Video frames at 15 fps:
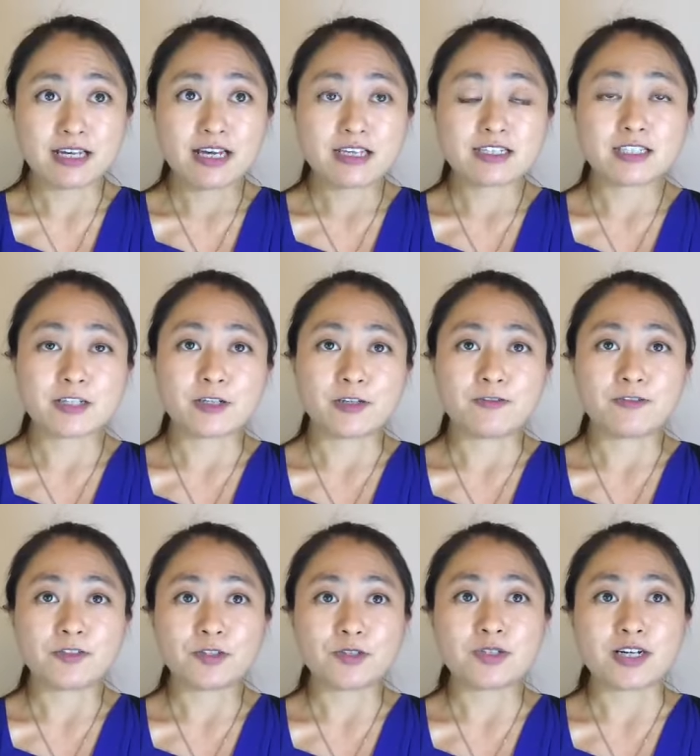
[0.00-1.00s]
So if
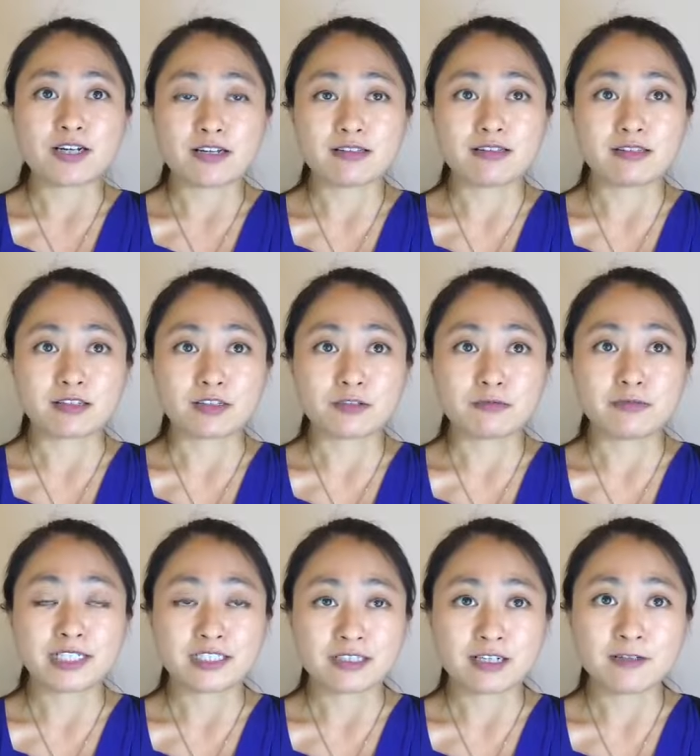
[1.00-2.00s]
you earn the good
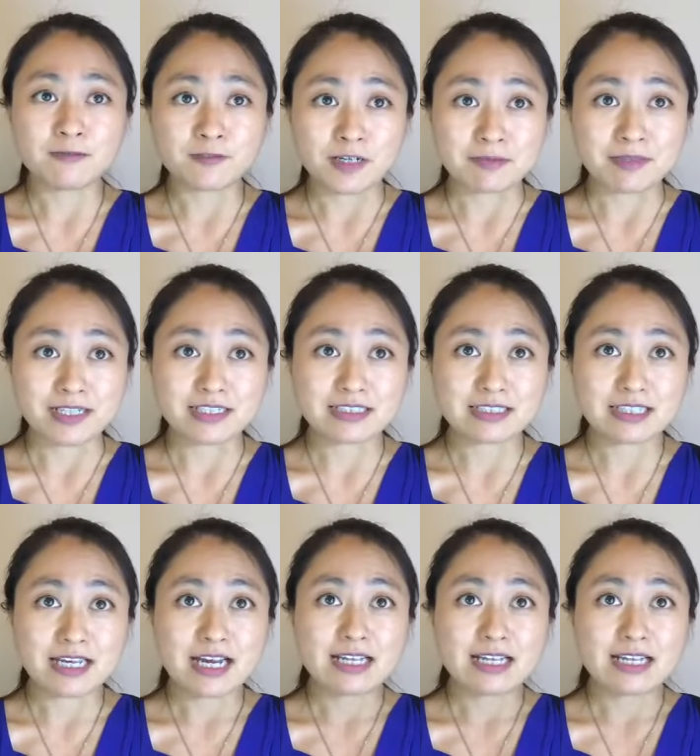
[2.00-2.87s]
return from it,